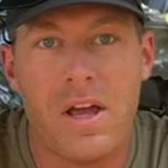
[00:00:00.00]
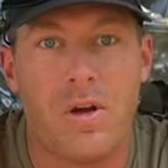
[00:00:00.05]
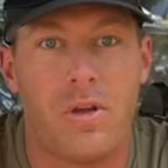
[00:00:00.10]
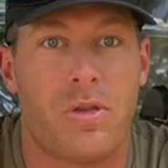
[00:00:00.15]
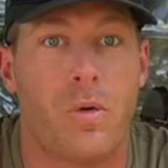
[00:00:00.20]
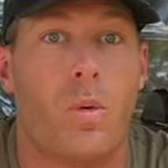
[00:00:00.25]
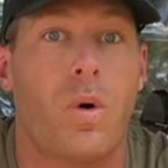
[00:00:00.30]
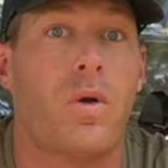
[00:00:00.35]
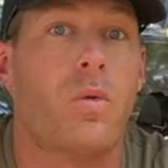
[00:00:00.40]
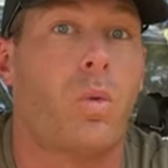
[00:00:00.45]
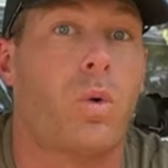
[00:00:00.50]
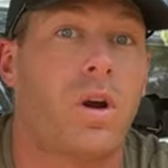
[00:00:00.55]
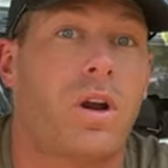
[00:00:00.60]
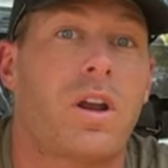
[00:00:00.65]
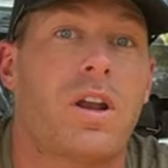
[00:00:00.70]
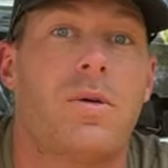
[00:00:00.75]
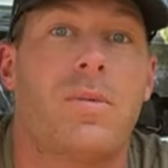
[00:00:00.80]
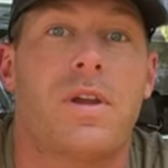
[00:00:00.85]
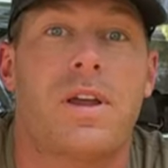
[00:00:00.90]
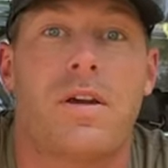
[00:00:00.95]
The one we're
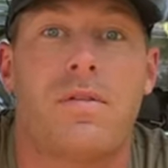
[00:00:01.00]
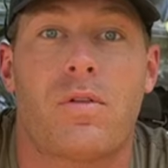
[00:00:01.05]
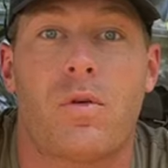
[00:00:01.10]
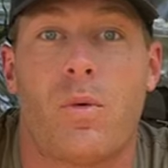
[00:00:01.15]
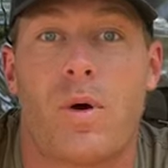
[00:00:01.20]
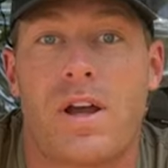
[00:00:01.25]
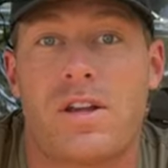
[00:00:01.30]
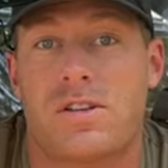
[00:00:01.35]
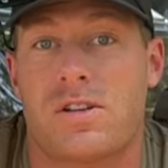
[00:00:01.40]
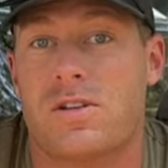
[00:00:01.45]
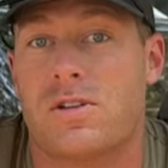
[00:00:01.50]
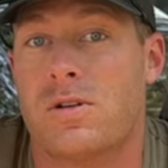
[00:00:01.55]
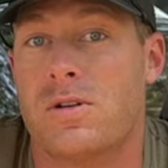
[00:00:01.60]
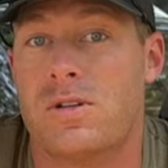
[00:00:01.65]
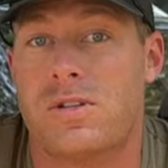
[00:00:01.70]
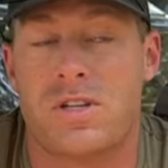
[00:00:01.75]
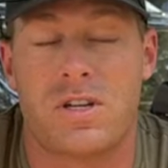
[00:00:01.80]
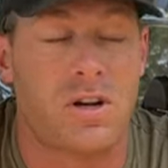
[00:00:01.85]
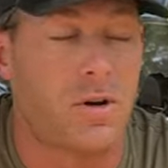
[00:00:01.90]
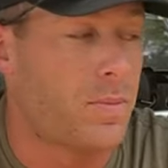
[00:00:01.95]
gonna be giving away is a
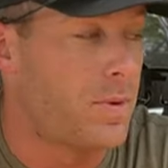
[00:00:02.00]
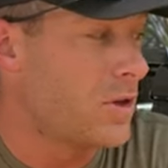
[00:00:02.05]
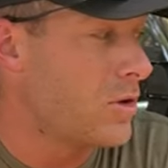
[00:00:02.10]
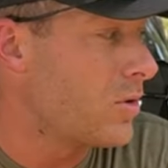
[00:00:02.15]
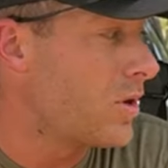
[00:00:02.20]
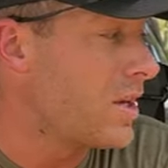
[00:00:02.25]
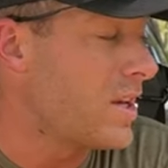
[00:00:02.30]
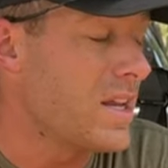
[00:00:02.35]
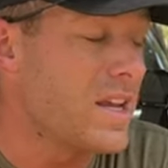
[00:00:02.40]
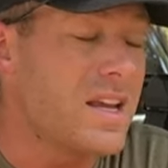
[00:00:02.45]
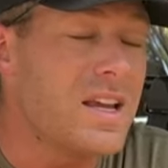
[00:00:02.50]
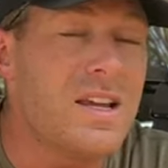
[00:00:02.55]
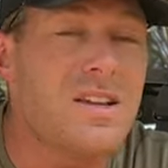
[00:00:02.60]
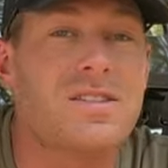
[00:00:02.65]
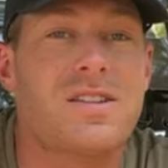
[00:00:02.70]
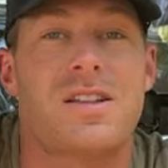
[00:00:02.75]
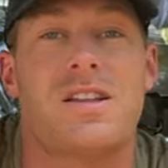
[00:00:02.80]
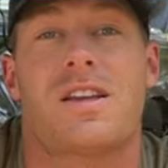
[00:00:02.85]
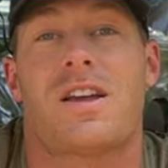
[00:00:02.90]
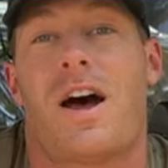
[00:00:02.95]
two-seater, but you could
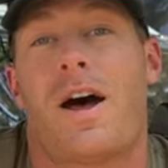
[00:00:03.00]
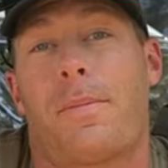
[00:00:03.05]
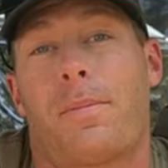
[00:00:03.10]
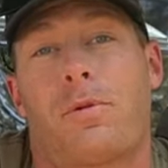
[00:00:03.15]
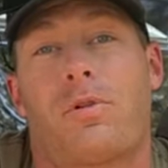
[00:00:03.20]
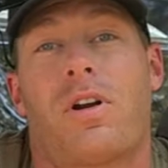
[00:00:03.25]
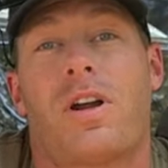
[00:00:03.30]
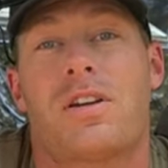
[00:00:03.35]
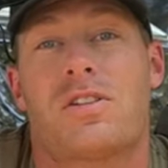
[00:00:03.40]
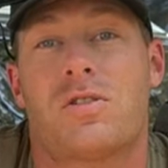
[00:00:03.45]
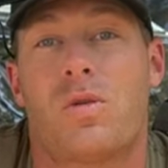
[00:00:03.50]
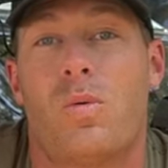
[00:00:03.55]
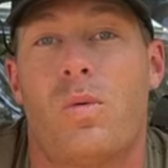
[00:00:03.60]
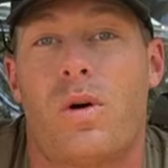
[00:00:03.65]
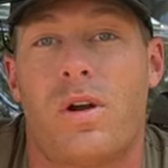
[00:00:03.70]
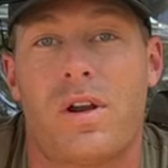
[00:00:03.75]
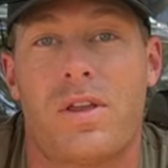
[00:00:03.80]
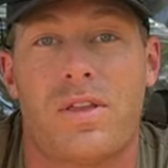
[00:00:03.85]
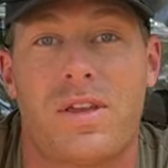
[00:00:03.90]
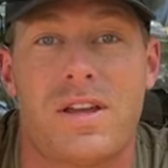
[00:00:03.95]
easily upgrade to
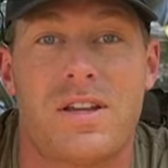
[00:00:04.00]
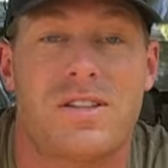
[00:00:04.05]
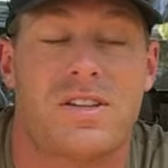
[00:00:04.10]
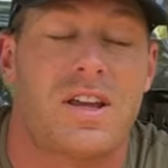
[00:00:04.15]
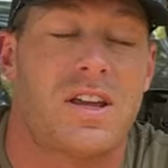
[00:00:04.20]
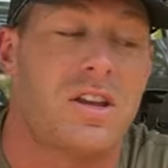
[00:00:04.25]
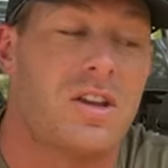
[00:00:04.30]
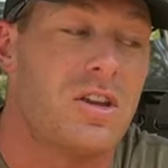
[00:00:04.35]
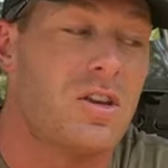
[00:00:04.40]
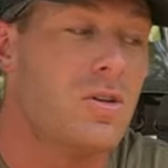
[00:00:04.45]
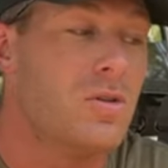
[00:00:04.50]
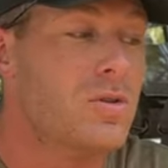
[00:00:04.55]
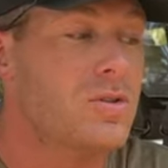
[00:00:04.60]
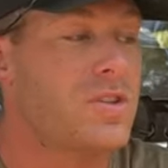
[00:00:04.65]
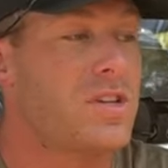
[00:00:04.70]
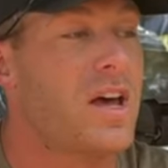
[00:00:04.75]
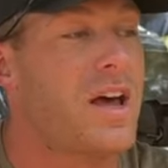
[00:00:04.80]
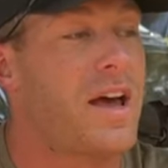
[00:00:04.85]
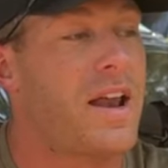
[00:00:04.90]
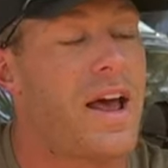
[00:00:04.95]
one of these and use
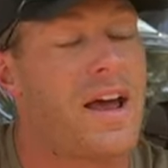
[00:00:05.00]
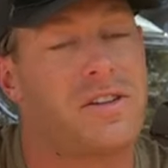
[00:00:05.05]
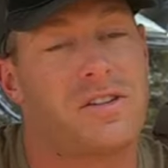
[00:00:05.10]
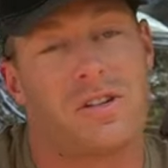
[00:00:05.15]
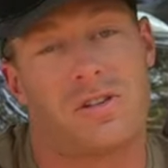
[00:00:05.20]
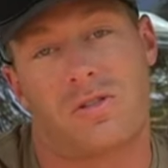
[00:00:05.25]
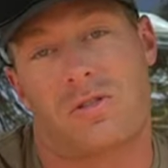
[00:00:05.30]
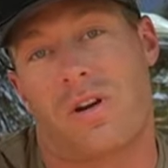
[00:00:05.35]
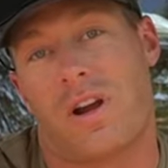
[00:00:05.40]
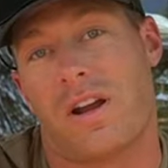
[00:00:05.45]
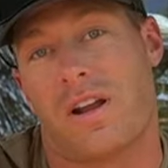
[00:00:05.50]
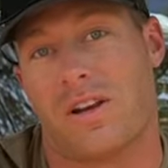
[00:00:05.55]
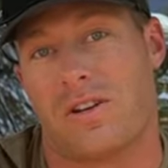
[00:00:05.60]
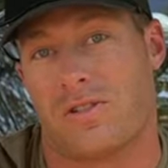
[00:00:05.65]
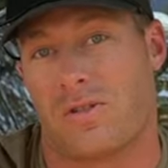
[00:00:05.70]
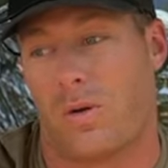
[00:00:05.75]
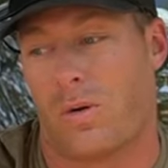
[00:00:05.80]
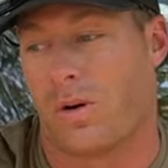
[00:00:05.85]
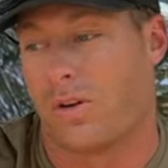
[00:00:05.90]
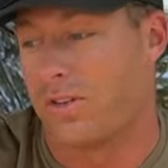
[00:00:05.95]
that as a trade-in
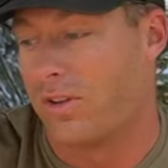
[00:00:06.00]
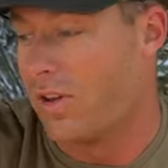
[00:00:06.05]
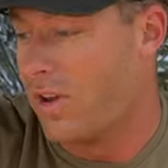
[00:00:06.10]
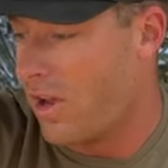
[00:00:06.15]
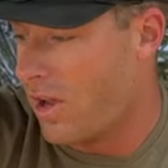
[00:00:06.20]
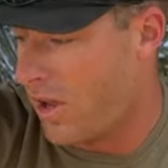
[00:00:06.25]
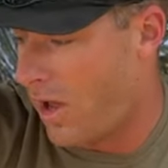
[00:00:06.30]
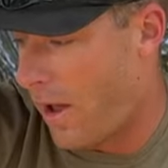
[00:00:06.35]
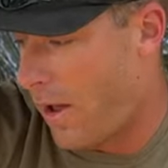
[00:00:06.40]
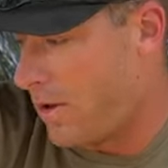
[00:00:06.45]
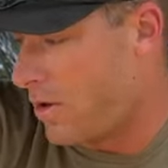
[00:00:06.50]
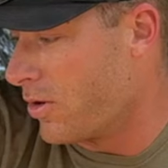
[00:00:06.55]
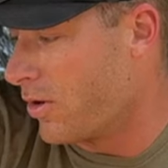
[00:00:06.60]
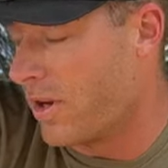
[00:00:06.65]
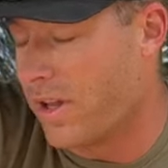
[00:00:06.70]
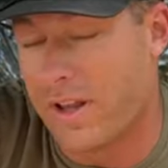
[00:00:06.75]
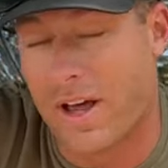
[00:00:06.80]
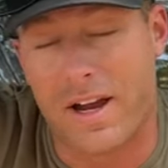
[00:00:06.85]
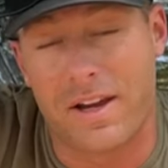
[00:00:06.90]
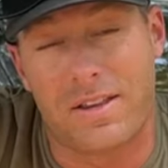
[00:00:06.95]
towards a
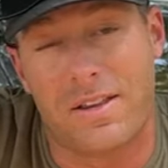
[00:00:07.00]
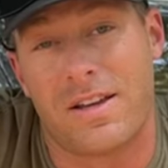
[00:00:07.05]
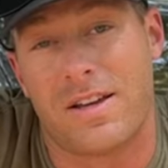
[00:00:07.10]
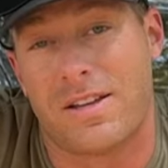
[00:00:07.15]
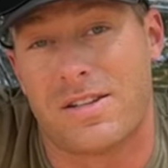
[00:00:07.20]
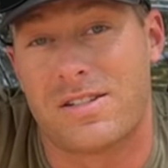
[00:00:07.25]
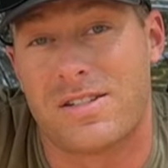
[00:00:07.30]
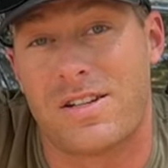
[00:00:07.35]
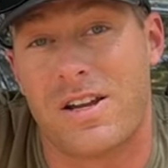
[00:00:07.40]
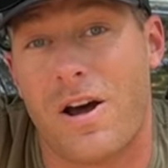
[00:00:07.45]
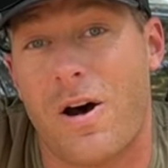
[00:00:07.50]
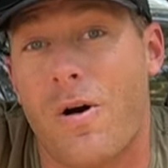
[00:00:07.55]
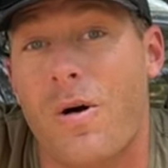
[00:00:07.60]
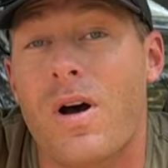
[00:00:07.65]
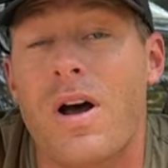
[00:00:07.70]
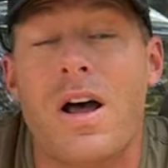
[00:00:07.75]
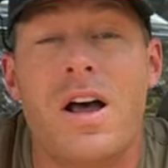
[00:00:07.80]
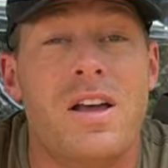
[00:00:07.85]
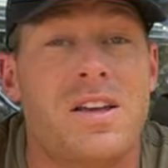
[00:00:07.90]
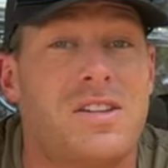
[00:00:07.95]
unit like this. So
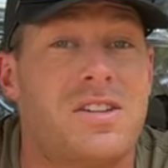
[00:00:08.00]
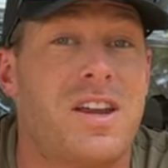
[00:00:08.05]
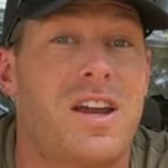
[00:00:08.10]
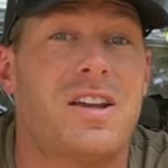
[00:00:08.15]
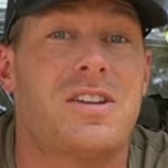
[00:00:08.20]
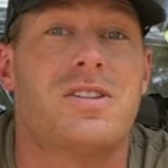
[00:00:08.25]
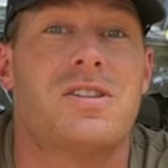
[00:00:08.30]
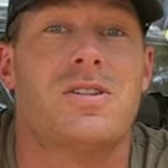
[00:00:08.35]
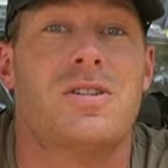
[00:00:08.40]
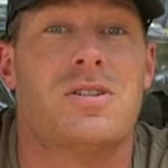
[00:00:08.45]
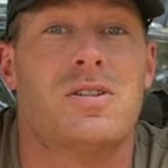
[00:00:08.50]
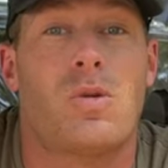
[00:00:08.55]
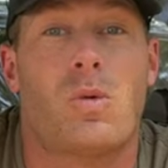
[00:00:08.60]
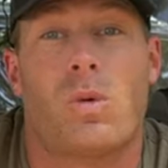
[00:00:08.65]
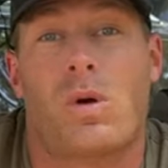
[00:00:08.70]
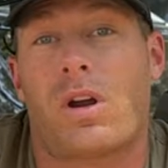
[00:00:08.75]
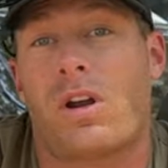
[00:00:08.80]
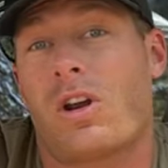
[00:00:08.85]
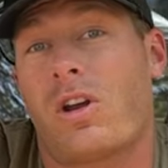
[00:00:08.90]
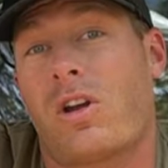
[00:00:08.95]
stay tuned.
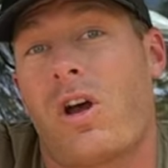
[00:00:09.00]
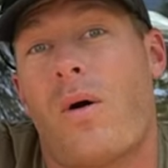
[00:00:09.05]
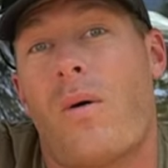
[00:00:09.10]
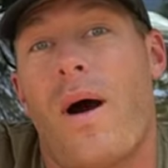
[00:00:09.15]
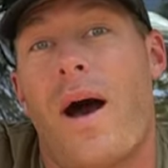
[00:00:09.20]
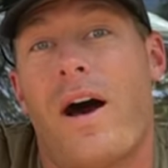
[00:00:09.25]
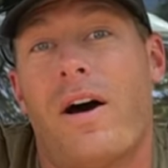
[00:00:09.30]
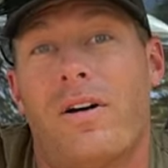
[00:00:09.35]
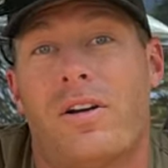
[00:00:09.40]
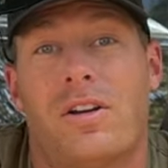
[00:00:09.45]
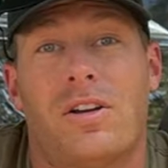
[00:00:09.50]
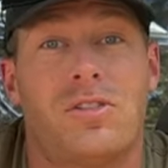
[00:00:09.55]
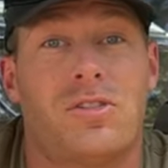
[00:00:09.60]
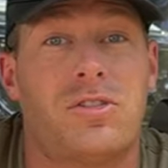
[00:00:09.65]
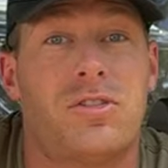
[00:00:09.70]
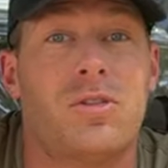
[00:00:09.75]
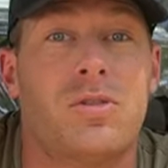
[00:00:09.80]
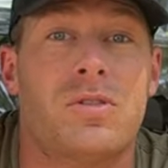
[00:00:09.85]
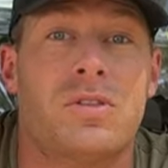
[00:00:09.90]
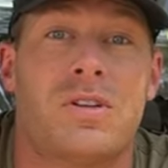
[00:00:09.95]
We're gonna go out
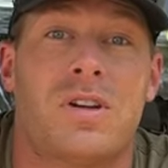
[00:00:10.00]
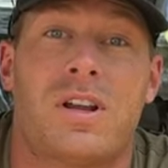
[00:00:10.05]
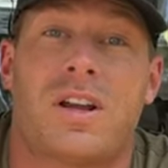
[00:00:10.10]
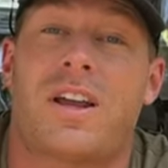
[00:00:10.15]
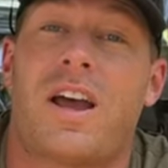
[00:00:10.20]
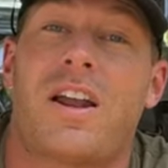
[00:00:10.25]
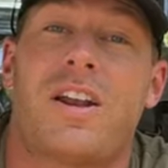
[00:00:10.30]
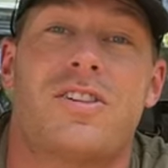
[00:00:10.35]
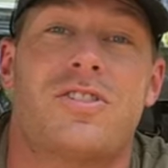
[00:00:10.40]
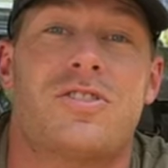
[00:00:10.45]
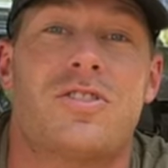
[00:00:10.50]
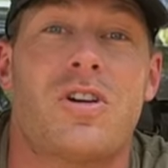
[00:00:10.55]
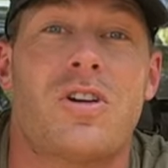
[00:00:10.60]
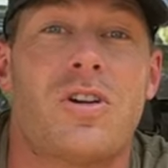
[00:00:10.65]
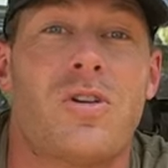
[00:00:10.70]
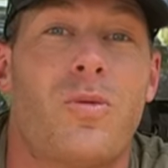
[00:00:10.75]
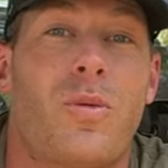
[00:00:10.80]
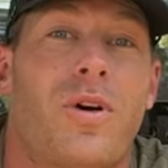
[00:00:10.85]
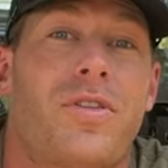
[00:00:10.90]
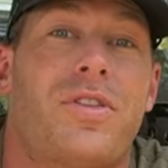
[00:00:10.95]
shooting and kind of show
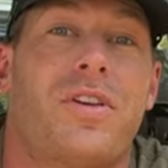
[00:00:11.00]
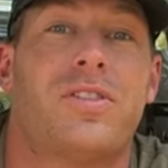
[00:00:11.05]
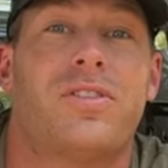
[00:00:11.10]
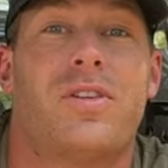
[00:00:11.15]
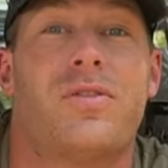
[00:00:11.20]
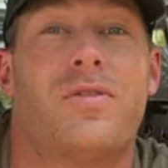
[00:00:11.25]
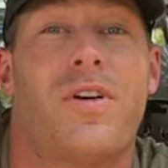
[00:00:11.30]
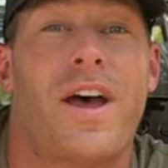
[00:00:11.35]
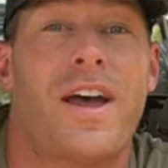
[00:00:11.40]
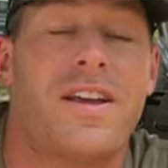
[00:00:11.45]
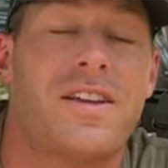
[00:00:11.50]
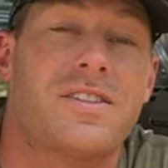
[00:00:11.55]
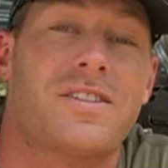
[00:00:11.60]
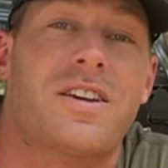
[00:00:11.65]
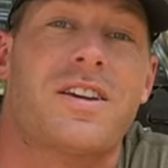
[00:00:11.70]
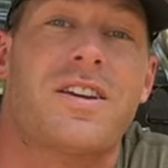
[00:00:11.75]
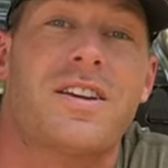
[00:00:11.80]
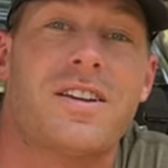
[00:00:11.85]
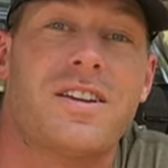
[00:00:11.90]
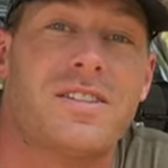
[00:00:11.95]
you what this event is
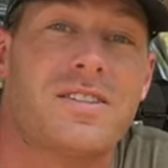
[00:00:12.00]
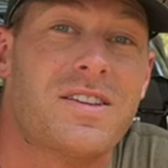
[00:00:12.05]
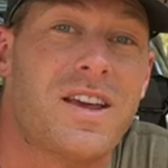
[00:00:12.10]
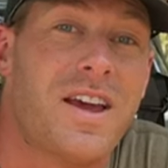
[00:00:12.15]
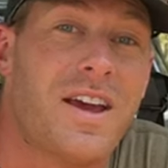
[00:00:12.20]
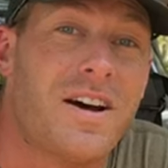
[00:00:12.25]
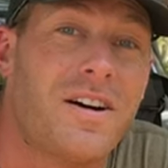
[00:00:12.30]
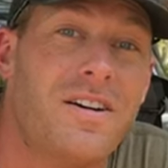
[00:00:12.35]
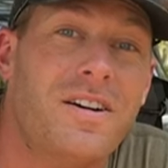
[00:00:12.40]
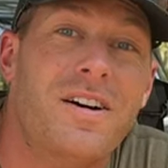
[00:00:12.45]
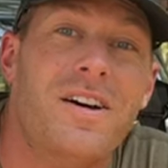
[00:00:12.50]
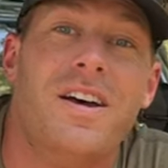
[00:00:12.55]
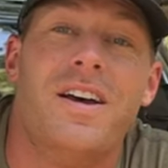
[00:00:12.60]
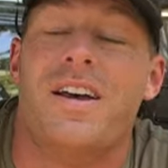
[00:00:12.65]
gonna entail.